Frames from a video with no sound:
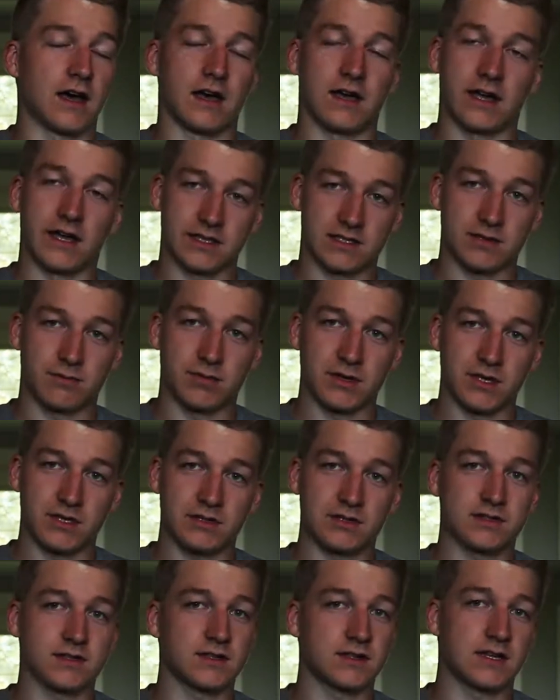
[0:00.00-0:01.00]
It's a
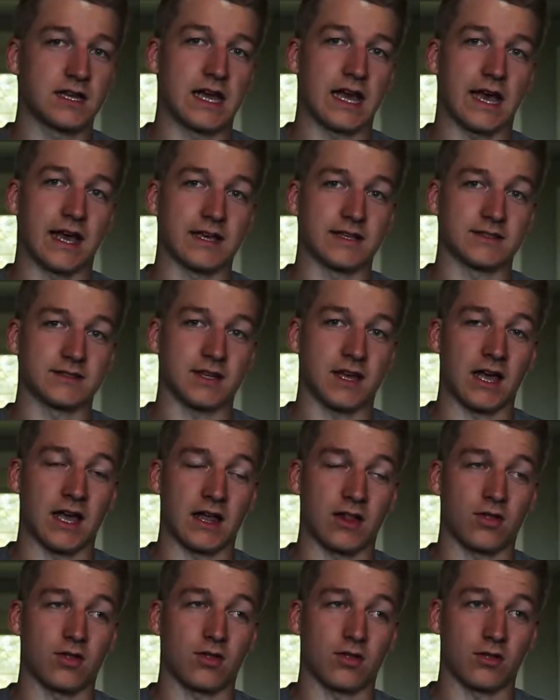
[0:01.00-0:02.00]
beast. Has a
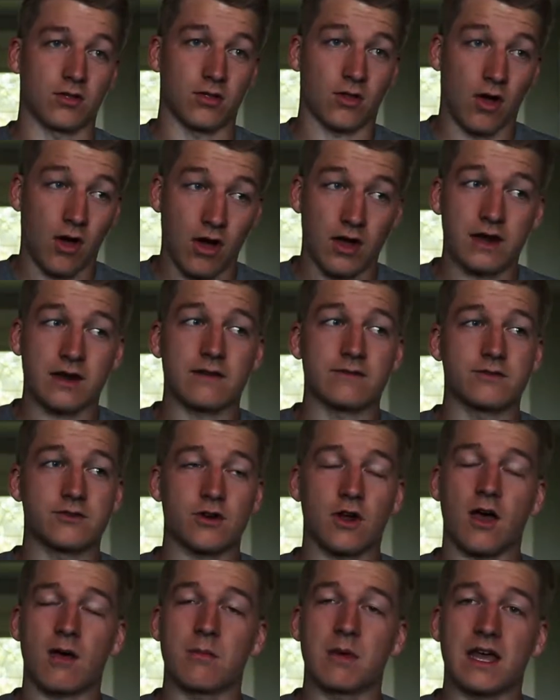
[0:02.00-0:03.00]
lot of
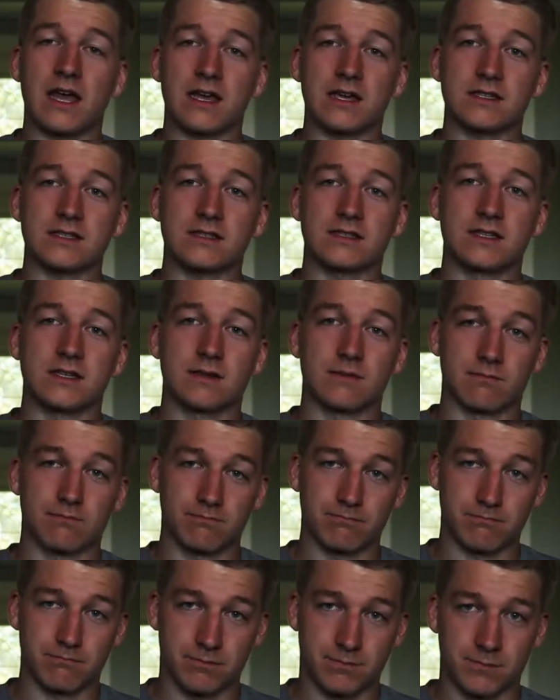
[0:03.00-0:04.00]
drawbacks,
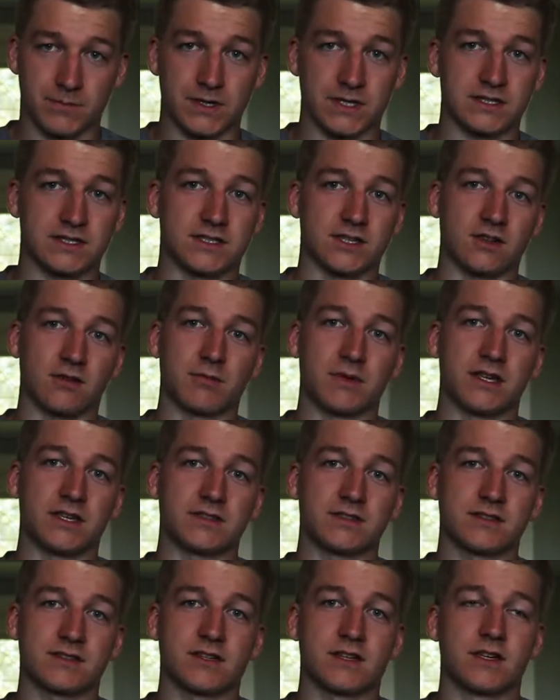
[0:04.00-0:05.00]
but it's still a
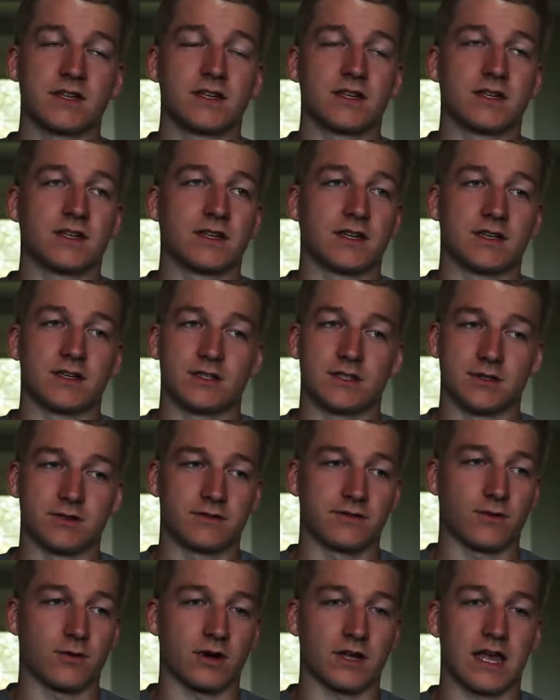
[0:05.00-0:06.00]
beast. Shoots
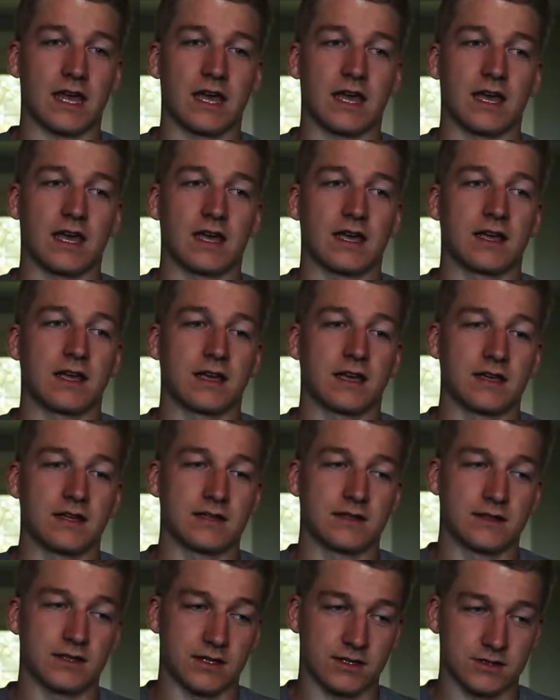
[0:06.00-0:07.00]
4K,
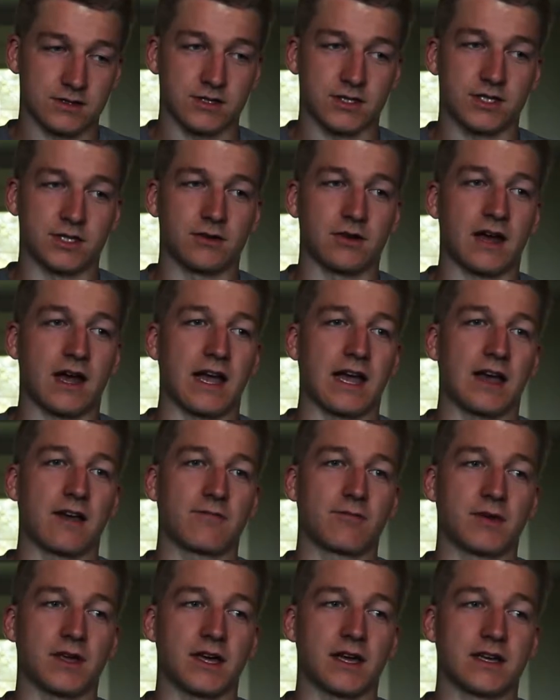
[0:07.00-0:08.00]
doesn't shoot high
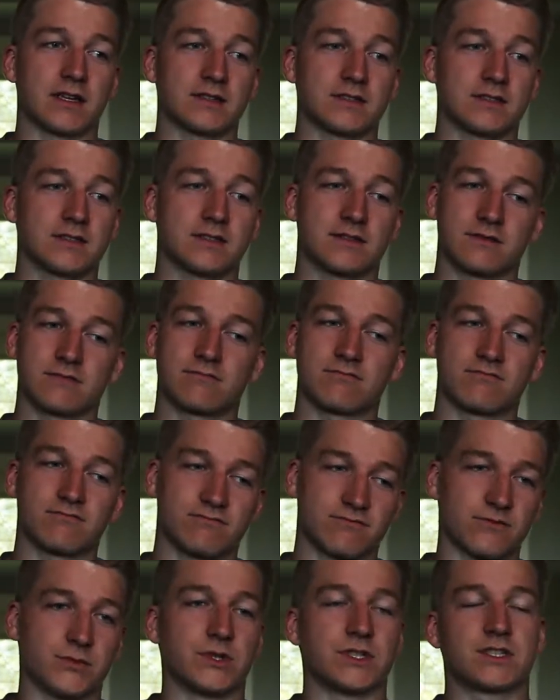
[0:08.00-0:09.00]
FPS,
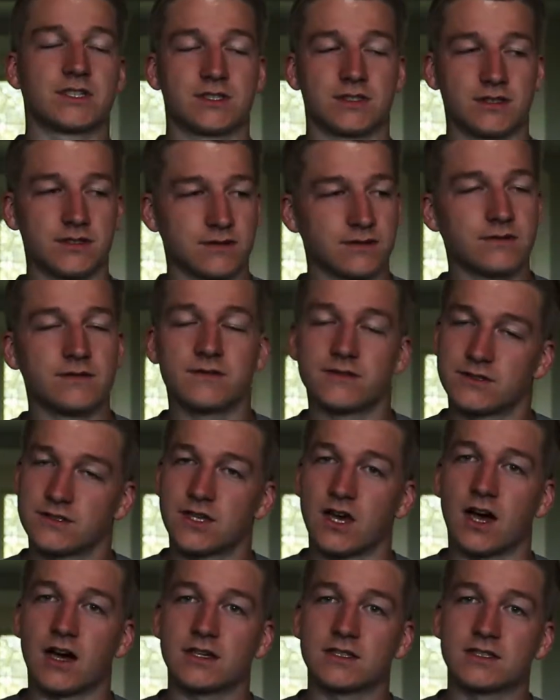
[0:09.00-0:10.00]
which
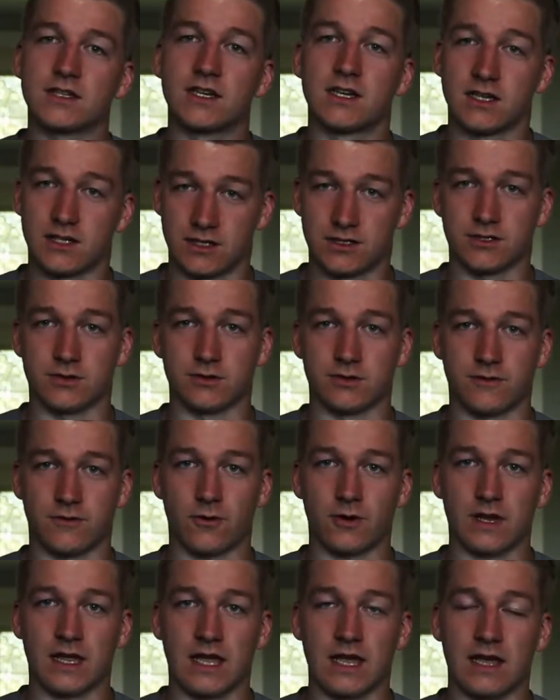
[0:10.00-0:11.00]
sucks. Shoots
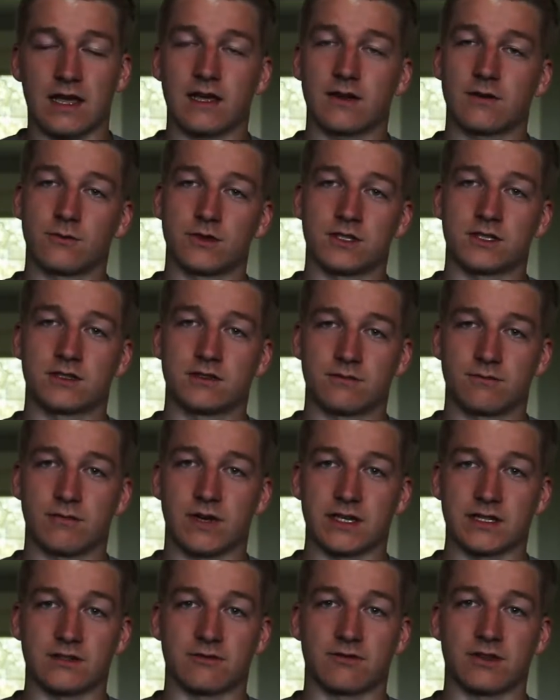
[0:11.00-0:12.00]
4K, which
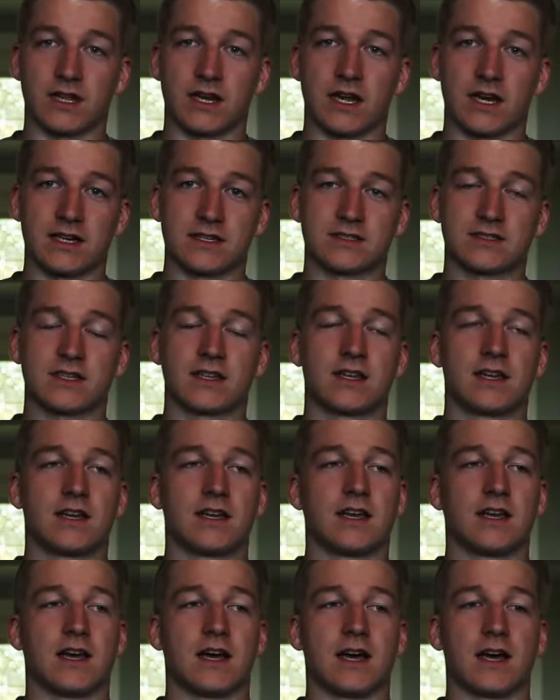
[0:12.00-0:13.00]
makes it really nice.
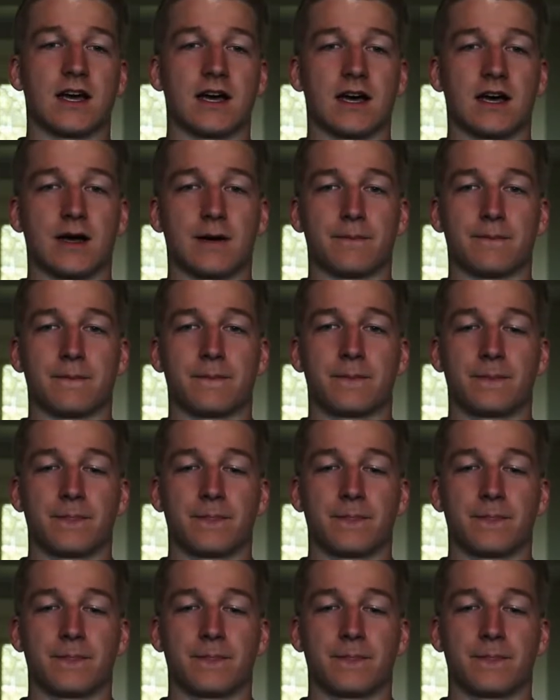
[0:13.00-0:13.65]
Um,